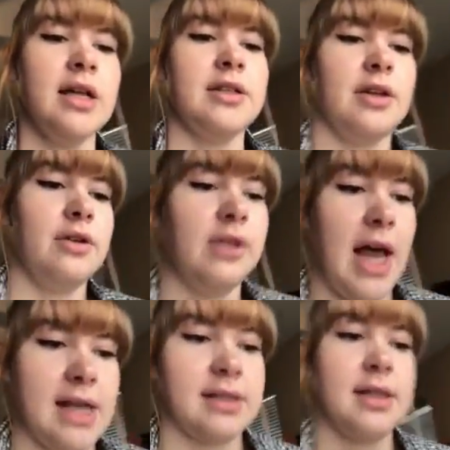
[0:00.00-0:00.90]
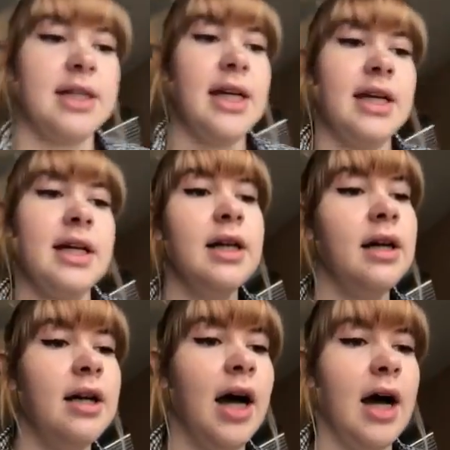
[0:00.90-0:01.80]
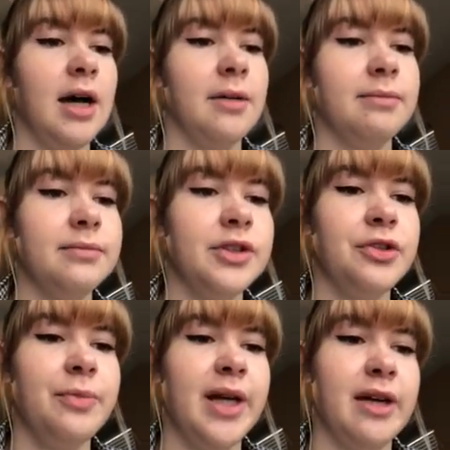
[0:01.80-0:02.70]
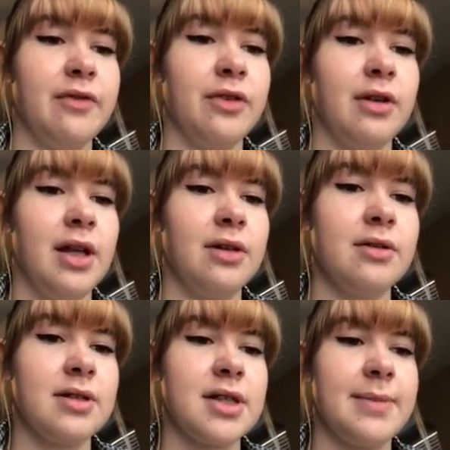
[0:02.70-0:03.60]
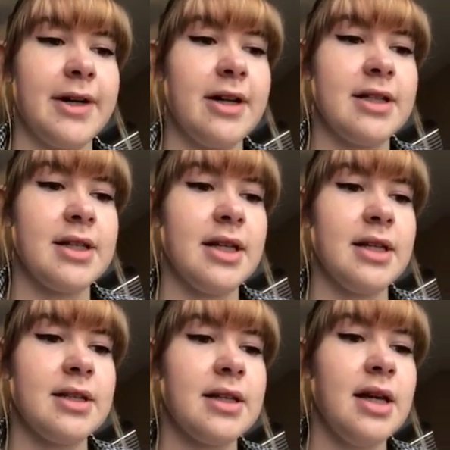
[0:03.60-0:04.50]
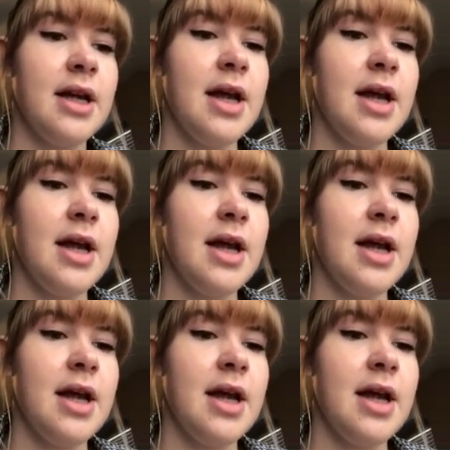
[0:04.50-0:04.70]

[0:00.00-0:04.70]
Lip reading: So lastly, 2 meaningful clinical experiences.